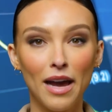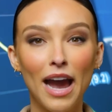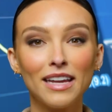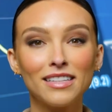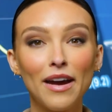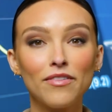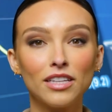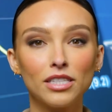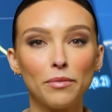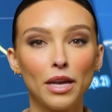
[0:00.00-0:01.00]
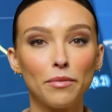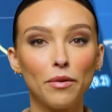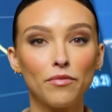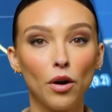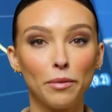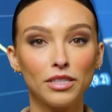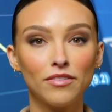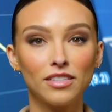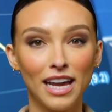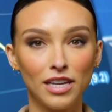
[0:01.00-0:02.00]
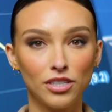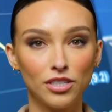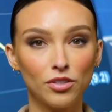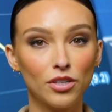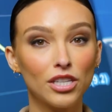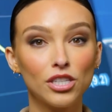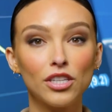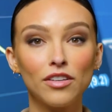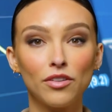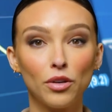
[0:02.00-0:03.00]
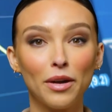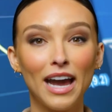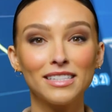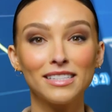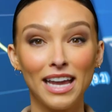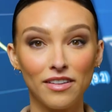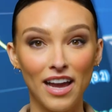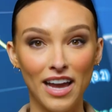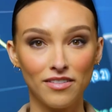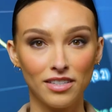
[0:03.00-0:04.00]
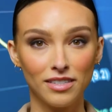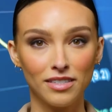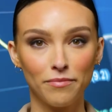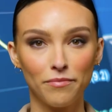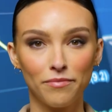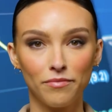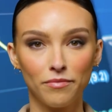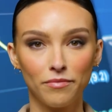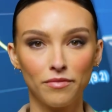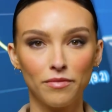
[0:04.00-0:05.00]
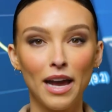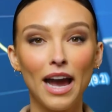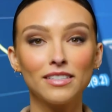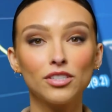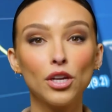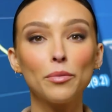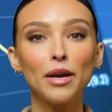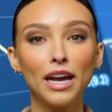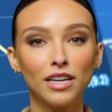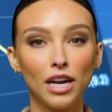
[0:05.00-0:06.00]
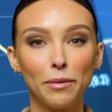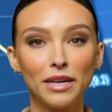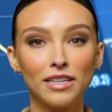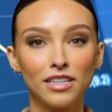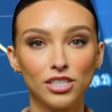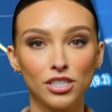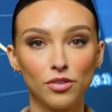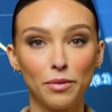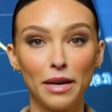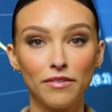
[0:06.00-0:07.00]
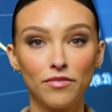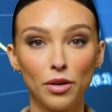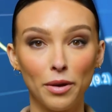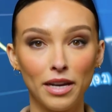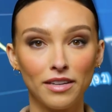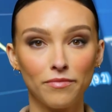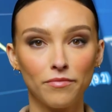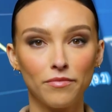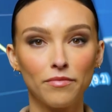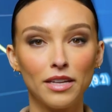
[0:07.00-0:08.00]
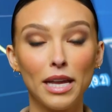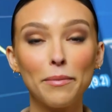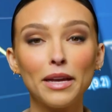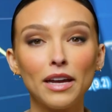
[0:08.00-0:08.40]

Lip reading: as evidenced by the performance of sectors traditionally viewed as safe havens. As global economic conditions remain fluid, keeping an